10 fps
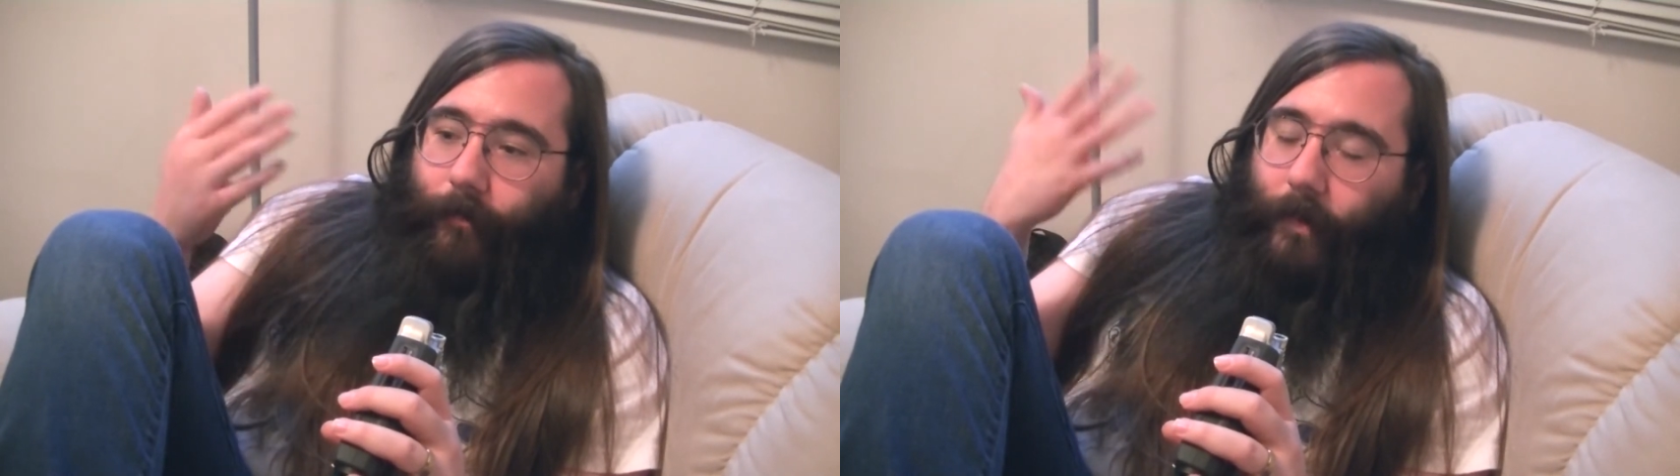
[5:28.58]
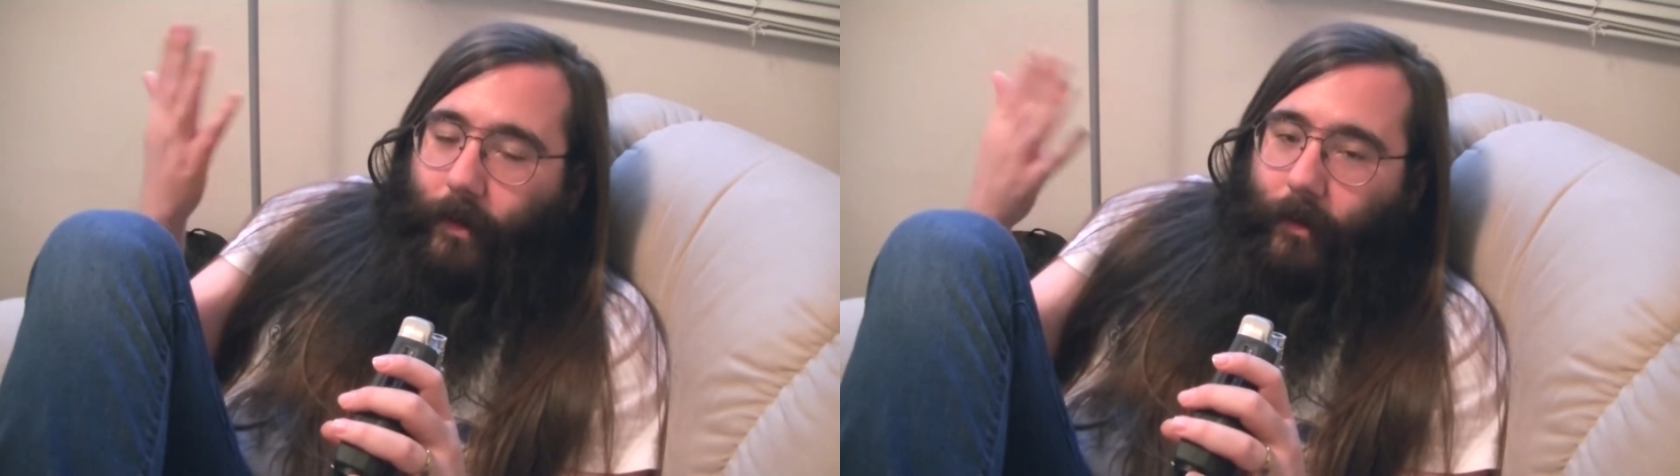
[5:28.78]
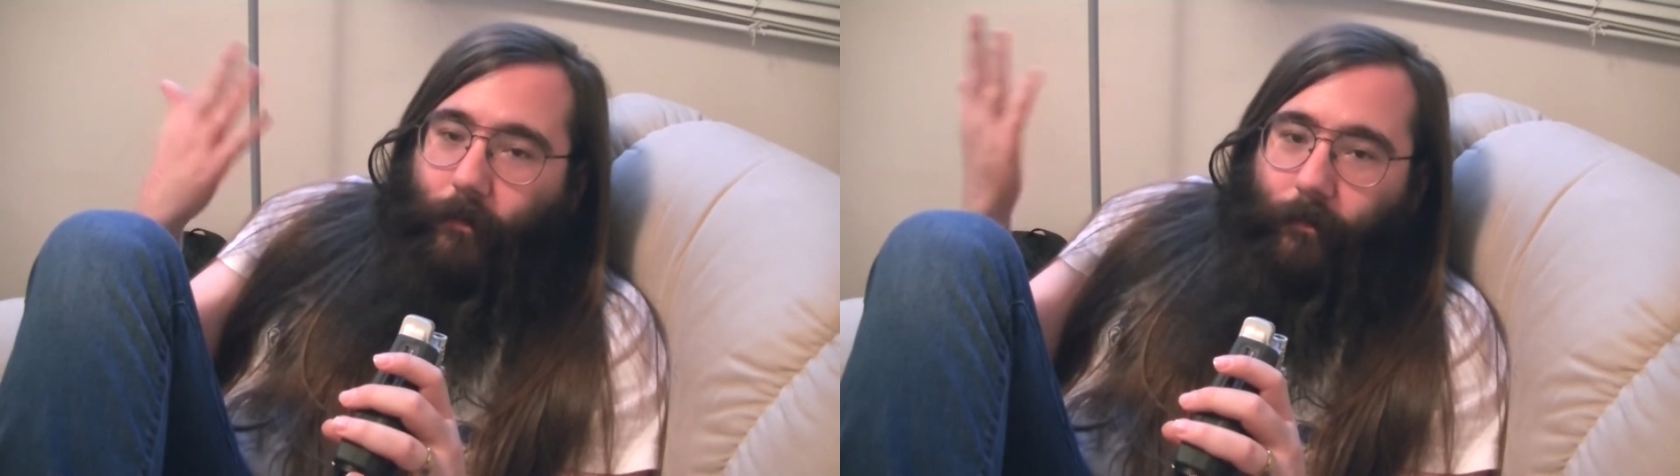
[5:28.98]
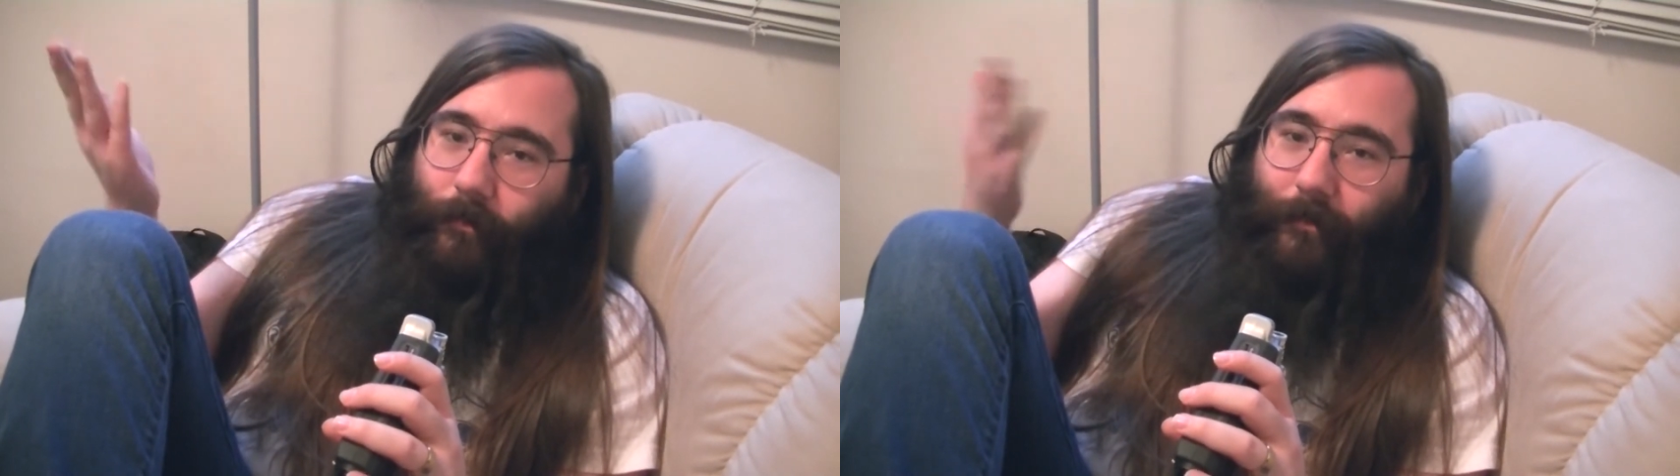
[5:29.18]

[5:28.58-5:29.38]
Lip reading: don't know,